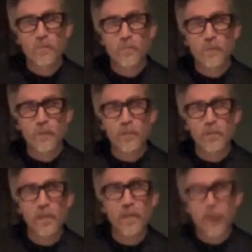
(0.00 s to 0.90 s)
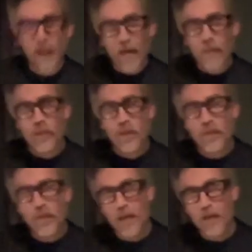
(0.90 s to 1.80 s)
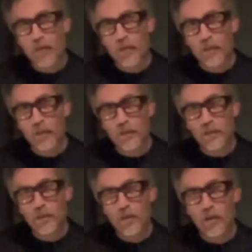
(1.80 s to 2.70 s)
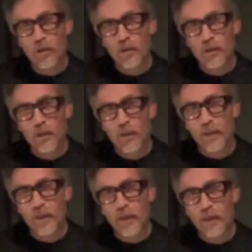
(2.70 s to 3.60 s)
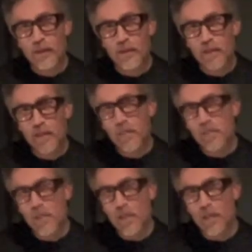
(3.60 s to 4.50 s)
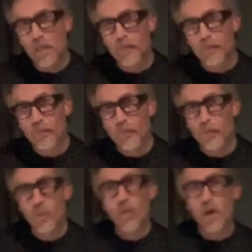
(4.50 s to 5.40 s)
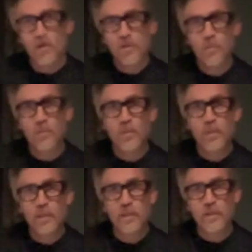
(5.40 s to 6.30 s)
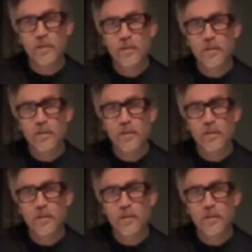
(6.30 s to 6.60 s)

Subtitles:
there was like that. We had that going on, and then at the same time, we lost our booking agent.